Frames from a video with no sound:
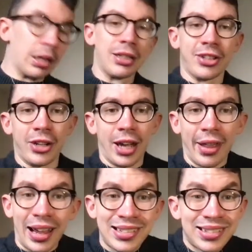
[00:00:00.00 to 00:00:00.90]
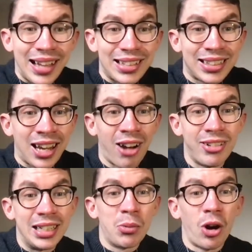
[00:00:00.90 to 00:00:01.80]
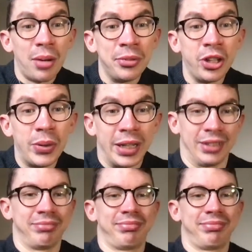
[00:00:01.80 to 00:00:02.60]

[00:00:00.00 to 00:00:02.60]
So, yeah, that's currently what I'm doing.